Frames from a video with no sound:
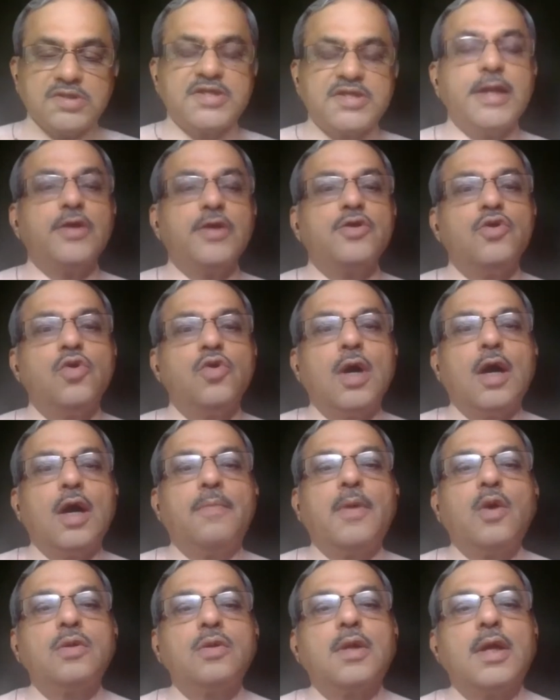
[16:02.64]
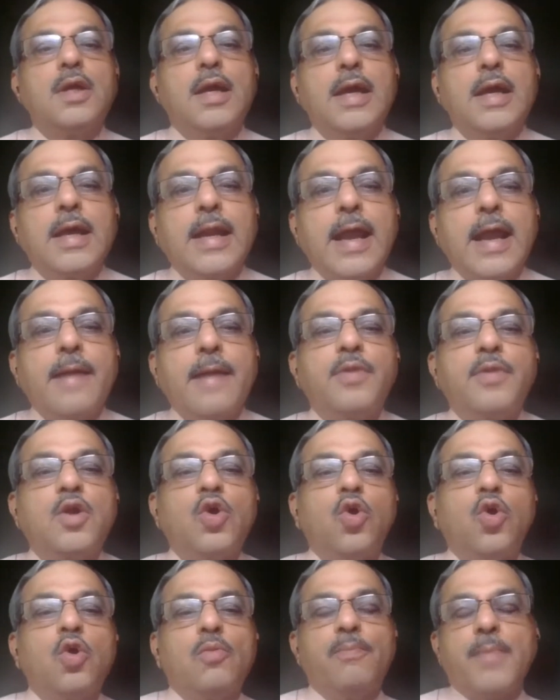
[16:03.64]
was telling you about
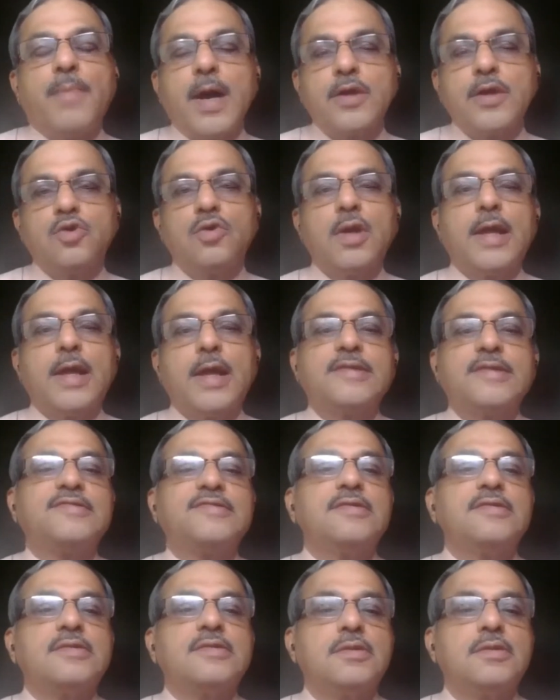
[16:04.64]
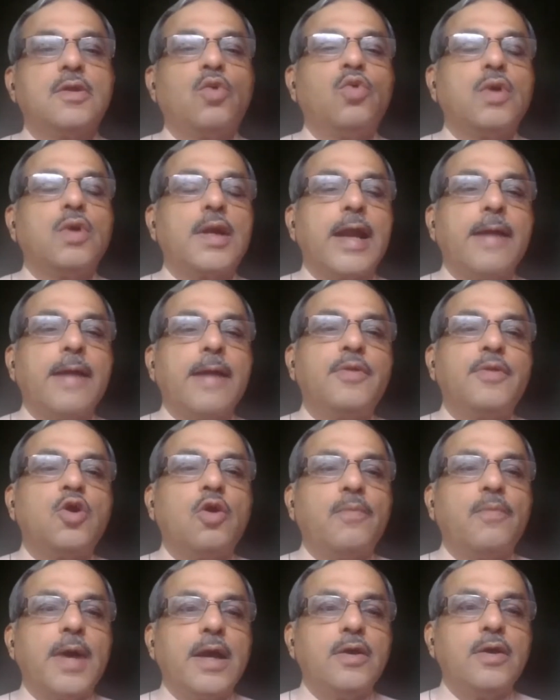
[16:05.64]
rhabdomyolysis. Now,
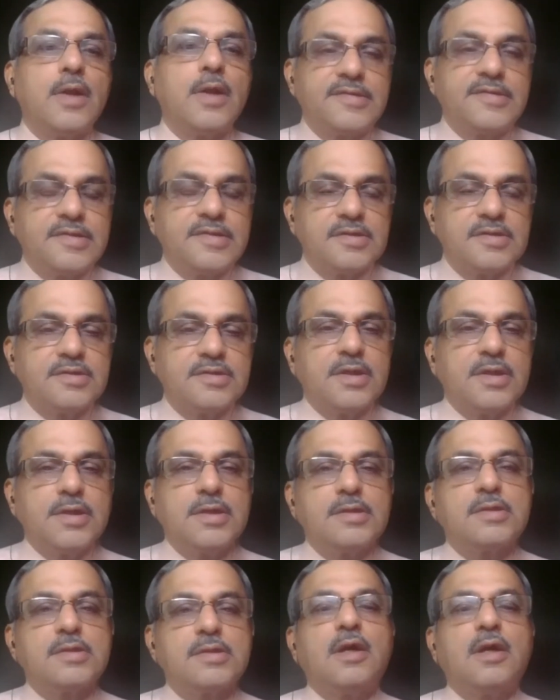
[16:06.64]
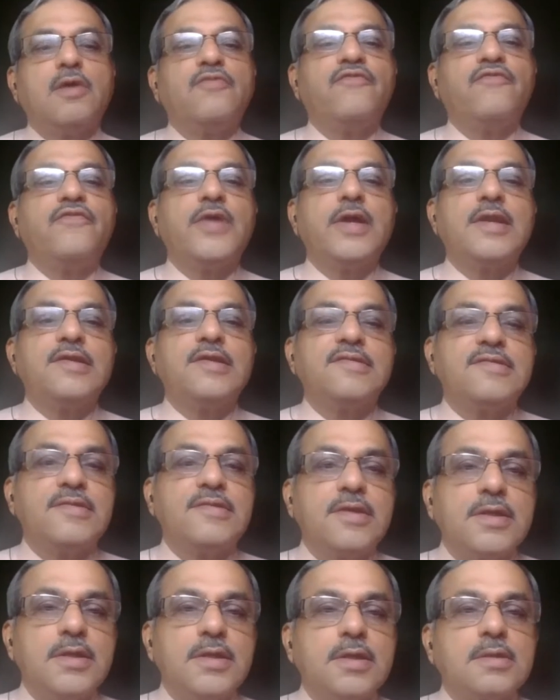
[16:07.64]
rhabdomyolysis is a very
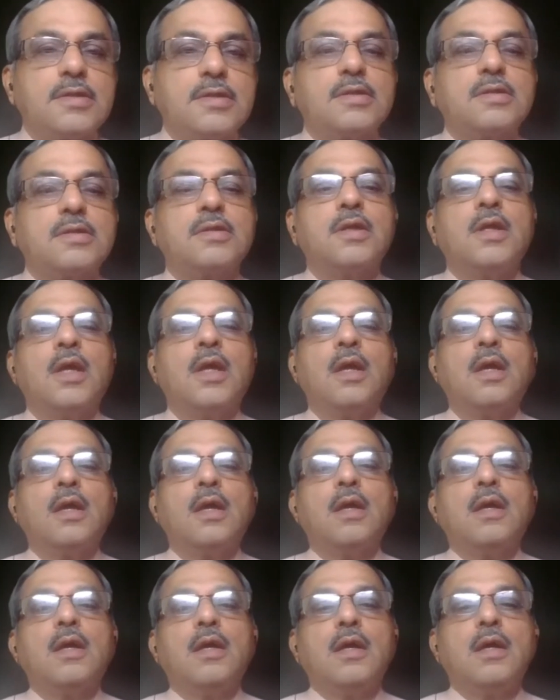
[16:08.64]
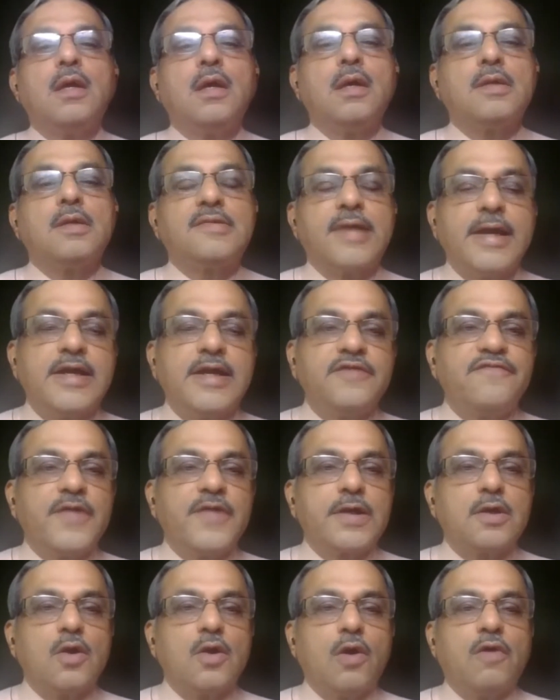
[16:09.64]
serious side
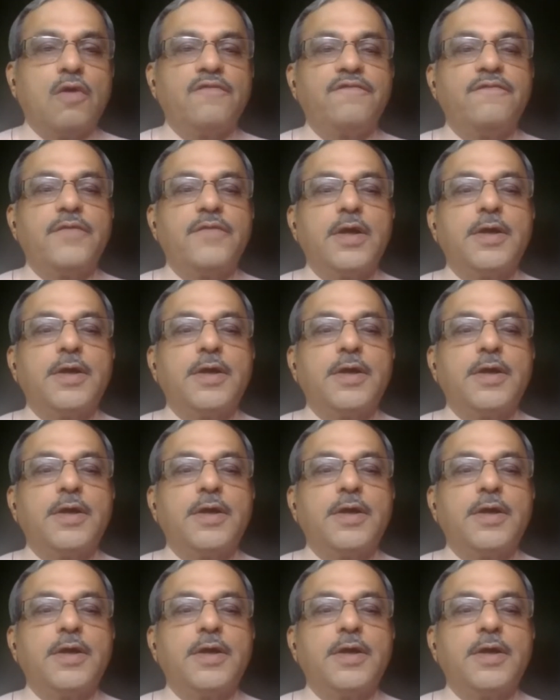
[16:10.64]
effect of